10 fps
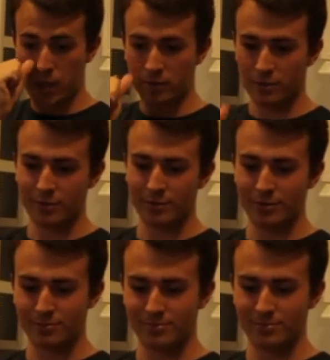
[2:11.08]

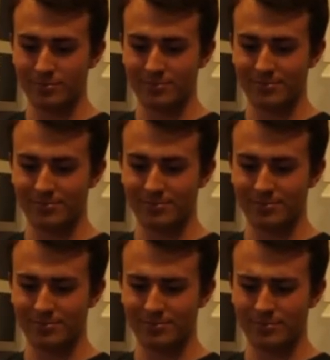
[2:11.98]

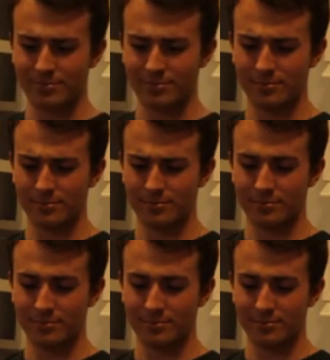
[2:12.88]

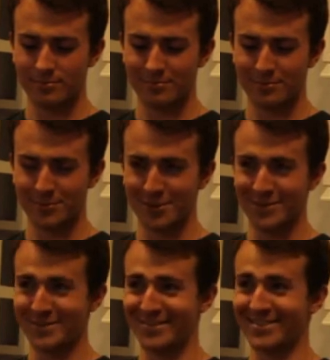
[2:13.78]

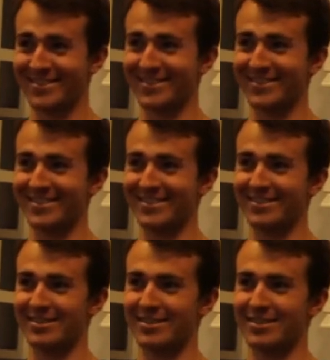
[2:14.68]

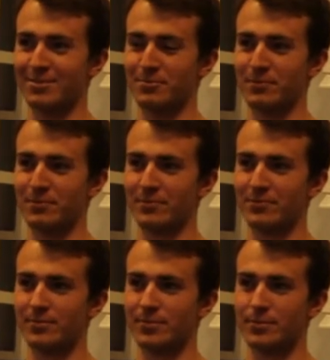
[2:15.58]

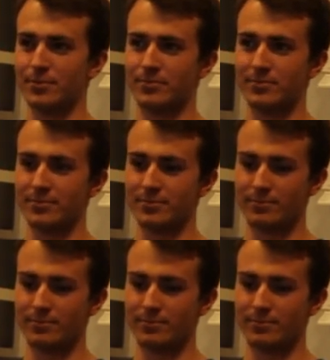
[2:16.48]
[no speech]